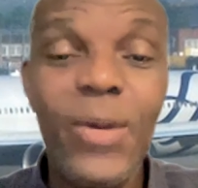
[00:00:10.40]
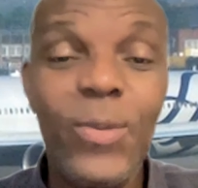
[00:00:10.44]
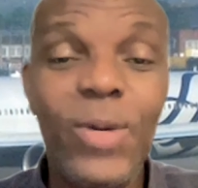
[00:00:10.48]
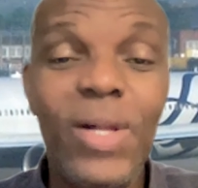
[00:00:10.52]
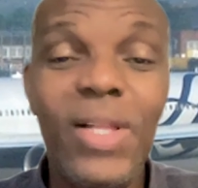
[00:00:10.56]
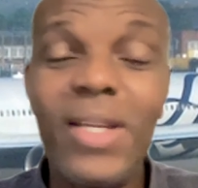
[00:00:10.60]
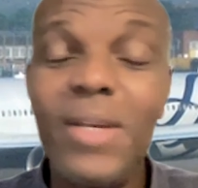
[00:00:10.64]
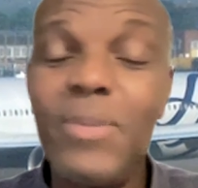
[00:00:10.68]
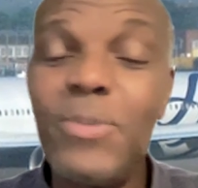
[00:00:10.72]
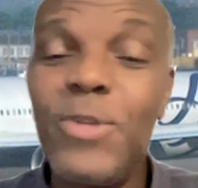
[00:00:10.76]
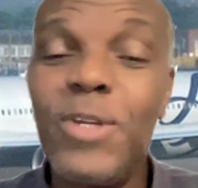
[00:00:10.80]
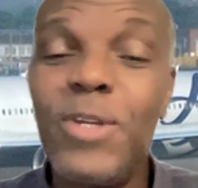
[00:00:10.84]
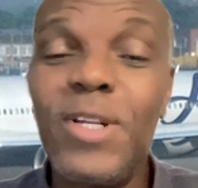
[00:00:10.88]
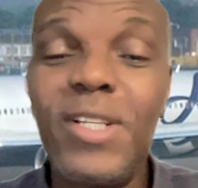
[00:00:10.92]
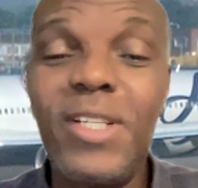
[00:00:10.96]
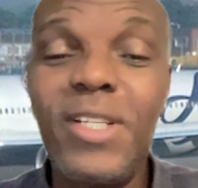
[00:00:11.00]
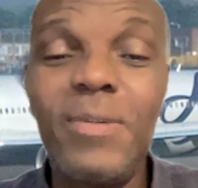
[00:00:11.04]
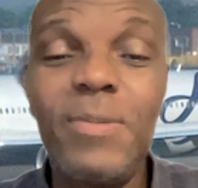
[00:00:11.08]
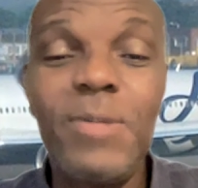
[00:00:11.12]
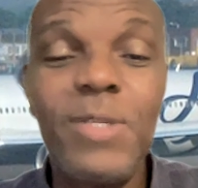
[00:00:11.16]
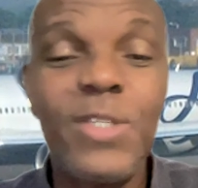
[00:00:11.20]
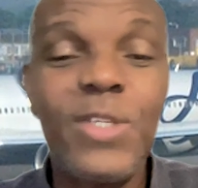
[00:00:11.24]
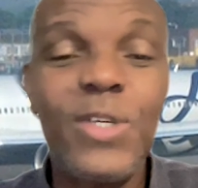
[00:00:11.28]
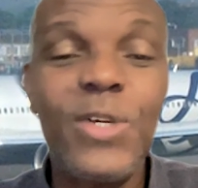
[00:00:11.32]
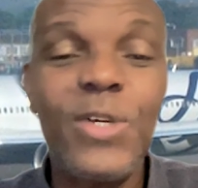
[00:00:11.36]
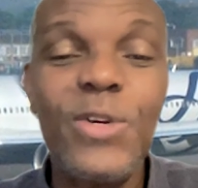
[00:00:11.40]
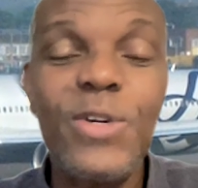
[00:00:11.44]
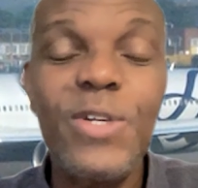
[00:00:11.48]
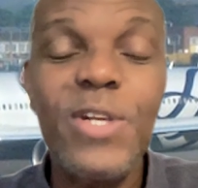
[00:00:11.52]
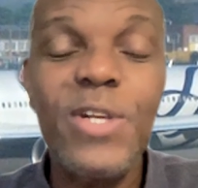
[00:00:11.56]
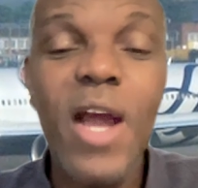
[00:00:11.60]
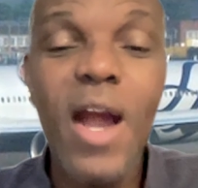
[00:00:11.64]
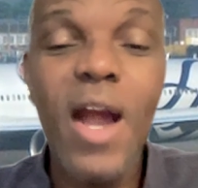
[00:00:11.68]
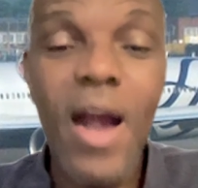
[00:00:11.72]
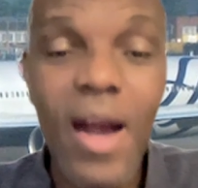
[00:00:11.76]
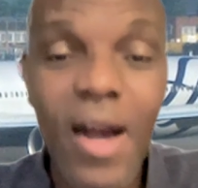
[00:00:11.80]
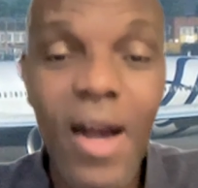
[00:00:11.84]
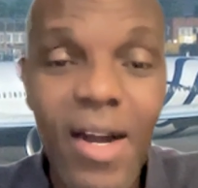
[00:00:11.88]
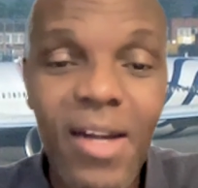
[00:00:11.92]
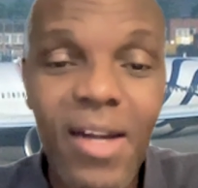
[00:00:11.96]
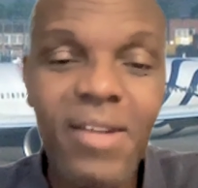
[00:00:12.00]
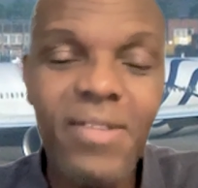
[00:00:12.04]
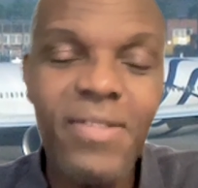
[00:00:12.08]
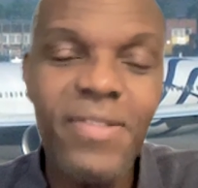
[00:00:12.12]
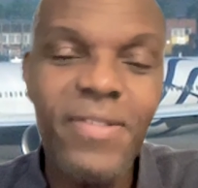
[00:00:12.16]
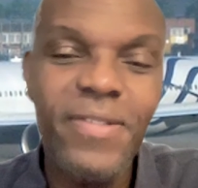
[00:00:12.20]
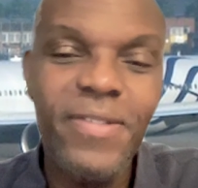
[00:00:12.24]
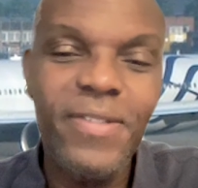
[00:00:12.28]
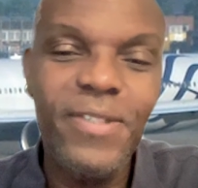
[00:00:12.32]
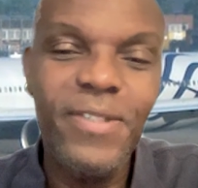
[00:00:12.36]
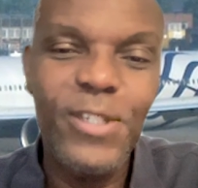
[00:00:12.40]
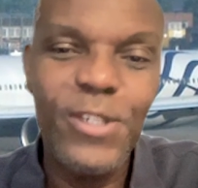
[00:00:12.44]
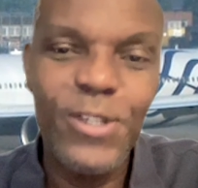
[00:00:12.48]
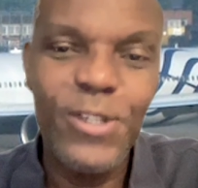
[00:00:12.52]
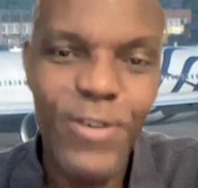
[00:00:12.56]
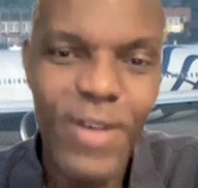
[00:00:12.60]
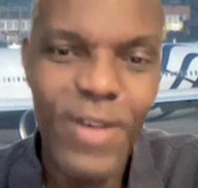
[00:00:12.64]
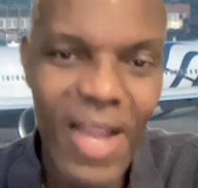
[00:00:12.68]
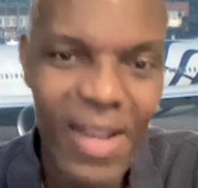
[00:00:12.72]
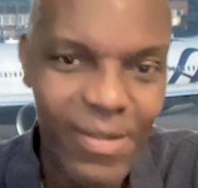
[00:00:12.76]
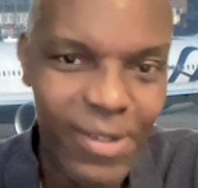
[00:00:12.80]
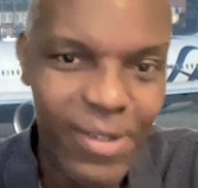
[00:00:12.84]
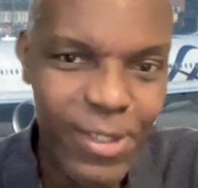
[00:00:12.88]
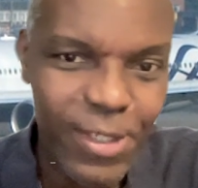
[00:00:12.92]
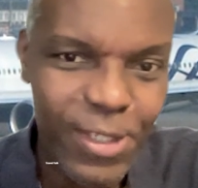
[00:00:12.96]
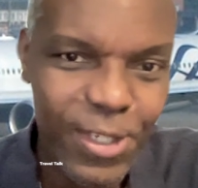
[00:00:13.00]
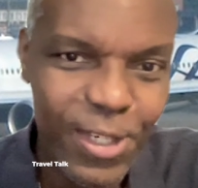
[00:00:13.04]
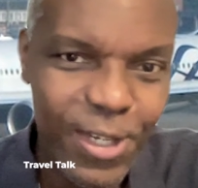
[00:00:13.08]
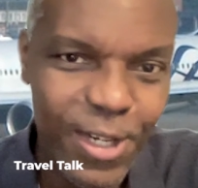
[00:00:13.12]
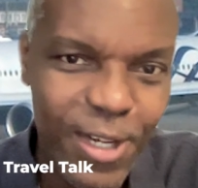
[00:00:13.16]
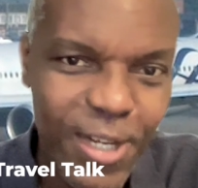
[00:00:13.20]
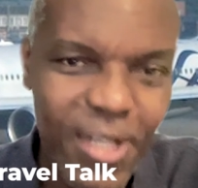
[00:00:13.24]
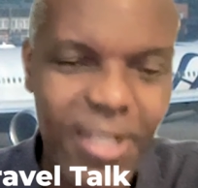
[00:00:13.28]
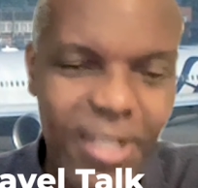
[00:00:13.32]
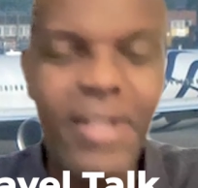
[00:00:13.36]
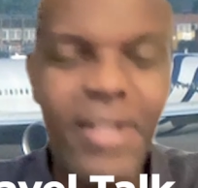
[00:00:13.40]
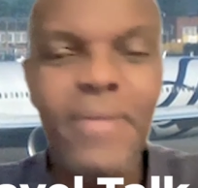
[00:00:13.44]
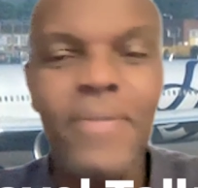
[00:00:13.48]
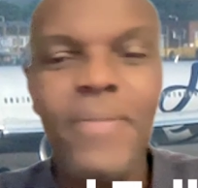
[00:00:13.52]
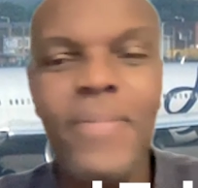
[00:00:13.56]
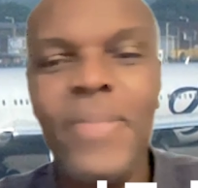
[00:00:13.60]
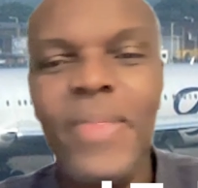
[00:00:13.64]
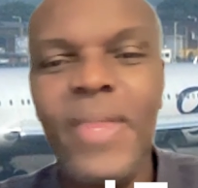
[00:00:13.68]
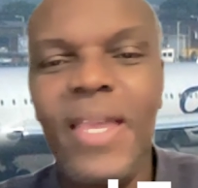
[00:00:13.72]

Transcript: and welcome to another episode of Travel Talk.